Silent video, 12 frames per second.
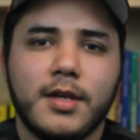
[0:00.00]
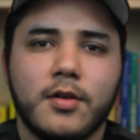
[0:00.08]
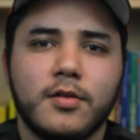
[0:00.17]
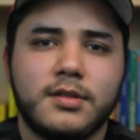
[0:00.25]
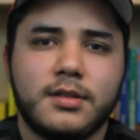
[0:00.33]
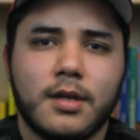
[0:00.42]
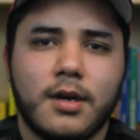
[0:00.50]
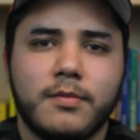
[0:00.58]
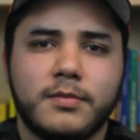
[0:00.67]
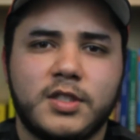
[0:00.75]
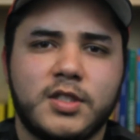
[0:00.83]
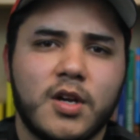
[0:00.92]
use
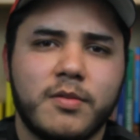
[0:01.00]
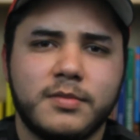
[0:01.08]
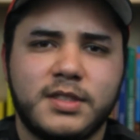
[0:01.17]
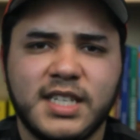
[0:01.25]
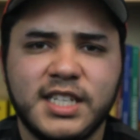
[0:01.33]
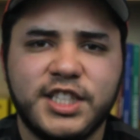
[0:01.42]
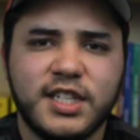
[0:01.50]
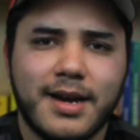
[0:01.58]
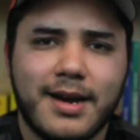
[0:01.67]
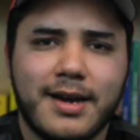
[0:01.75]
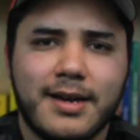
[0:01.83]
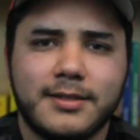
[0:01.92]
some
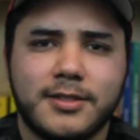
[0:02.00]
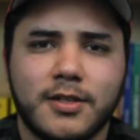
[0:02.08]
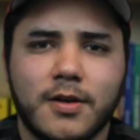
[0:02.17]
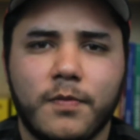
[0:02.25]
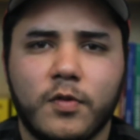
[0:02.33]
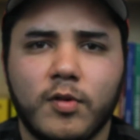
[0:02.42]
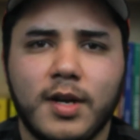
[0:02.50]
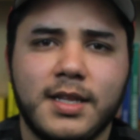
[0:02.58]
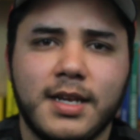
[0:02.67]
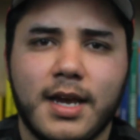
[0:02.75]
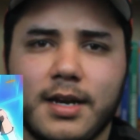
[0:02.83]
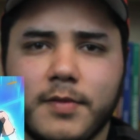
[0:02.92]
CGI, some
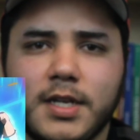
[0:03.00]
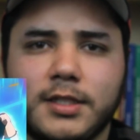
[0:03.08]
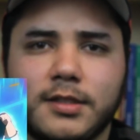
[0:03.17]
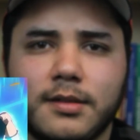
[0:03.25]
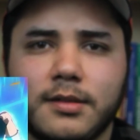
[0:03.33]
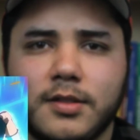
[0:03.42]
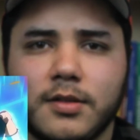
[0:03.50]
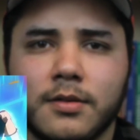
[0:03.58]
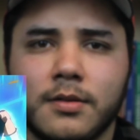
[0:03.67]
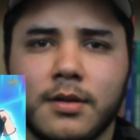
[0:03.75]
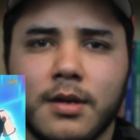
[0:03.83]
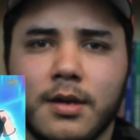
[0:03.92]
3D animation
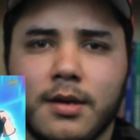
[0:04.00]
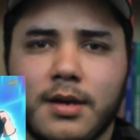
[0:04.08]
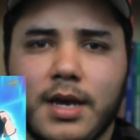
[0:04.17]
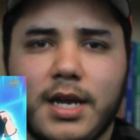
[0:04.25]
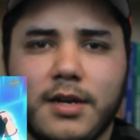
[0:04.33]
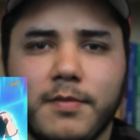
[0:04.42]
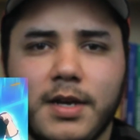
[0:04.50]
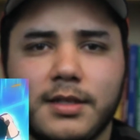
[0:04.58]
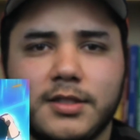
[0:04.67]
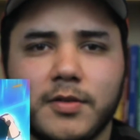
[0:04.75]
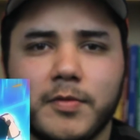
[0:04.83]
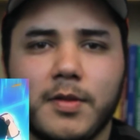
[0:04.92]
to
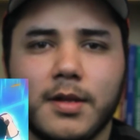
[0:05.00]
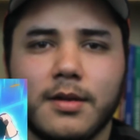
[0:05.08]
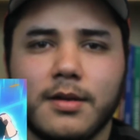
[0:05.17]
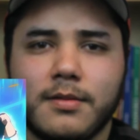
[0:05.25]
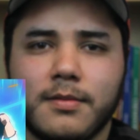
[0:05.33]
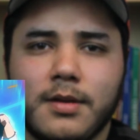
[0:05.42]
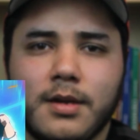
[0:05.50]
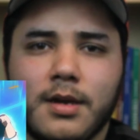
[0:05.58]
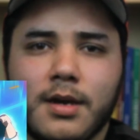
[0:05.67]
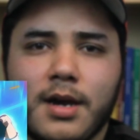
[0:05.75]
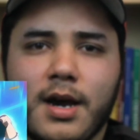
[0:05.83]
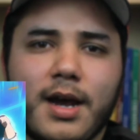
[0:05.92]
animate some of the
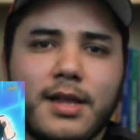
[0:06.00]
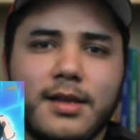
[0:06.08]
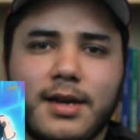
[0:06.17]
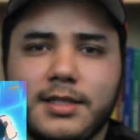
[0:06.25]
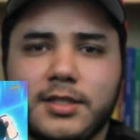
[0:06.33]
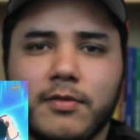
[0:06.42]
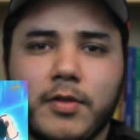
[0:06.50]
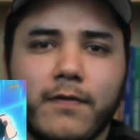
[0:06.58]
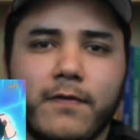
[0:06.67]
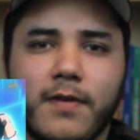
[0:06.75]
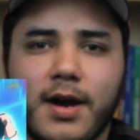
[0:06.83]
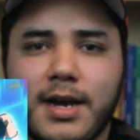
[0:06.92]
highlights of the
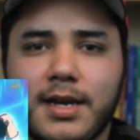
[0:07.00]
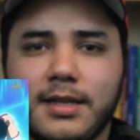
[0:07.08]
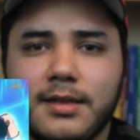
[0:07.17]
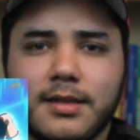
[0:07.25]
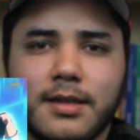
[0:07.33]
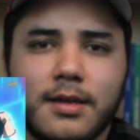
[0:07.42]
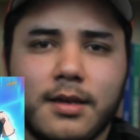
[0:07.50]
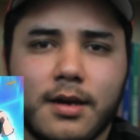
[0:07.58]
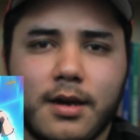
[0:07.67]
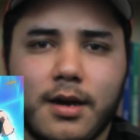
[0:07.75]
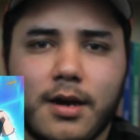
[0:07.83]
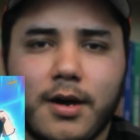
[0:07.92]
fight.
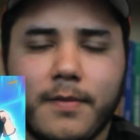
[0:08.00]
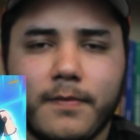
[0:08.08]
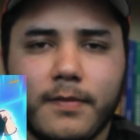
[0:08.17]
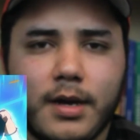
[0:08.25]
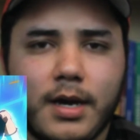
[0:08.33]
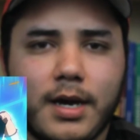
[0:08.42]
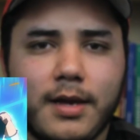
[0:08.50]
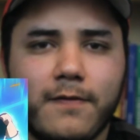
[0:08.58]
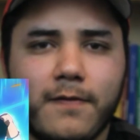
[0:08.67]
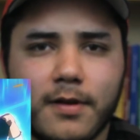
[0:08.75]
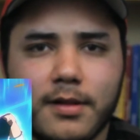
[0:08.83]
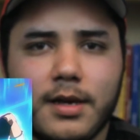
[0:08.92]
I
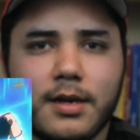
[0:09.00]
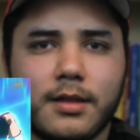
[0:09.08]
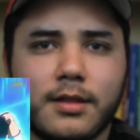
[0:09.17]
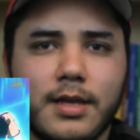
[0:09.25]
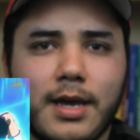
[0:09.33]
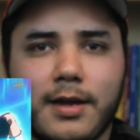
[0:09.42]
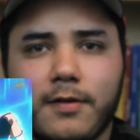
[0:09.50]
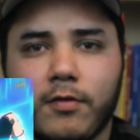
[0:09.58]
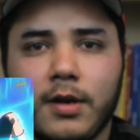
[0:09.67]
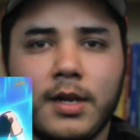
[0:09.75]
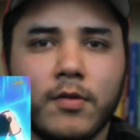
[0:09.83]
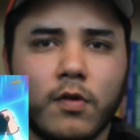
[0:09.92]
felt like that
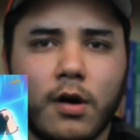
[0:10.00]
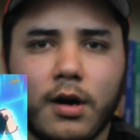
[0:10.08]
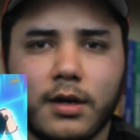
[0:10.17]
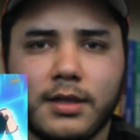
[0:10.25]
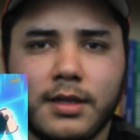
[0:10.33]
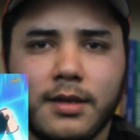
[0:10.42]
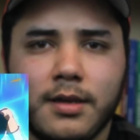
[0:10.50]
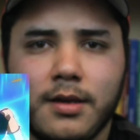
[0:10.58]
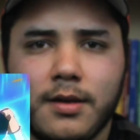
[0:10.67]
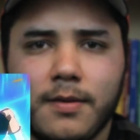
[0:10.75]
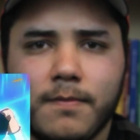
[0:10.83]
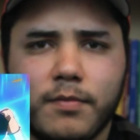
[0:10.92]
really worked,
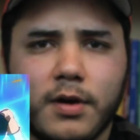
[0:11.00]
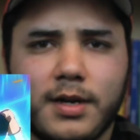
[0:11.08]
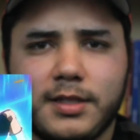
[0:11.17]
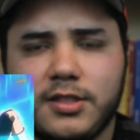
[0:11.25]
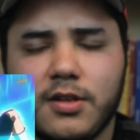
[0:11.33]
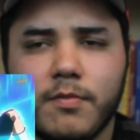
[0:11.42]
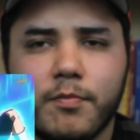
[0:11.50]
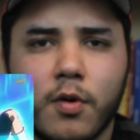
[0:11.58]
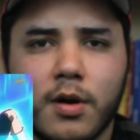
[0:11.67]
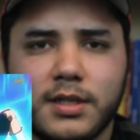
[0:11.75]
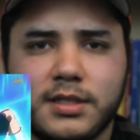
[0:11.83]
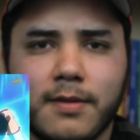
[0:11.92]
but at some
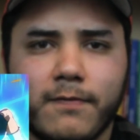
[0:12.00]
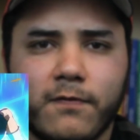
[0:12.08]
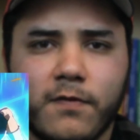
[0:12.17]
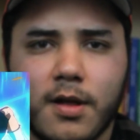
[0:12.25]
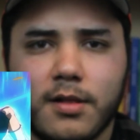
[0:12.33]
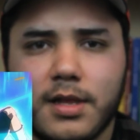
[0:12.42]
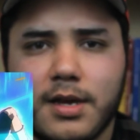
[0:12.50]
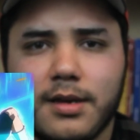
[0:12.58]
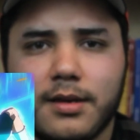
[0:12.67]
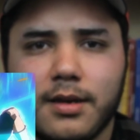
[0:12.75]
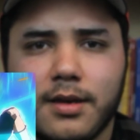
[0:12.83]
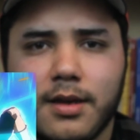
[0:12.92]
point it felt like